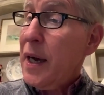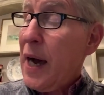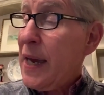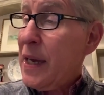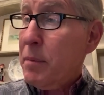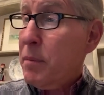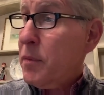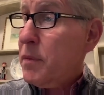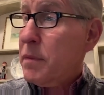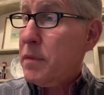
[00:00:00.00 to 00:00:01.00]
I am
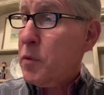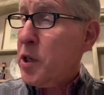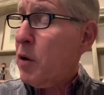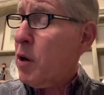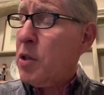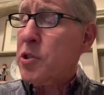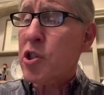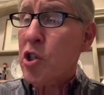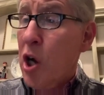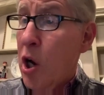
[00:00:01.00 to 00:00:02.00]
we are all
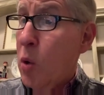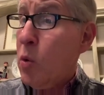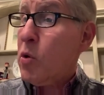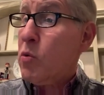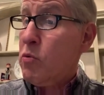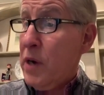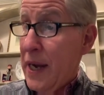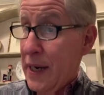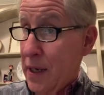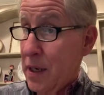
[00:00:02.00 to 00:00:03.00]
so
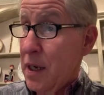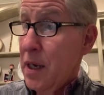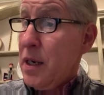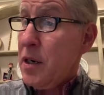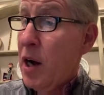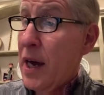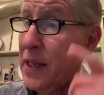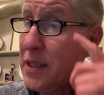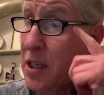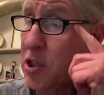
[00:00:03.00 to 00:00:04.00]
ready.
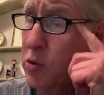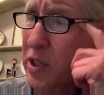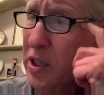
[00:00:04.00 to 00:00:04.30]
It's too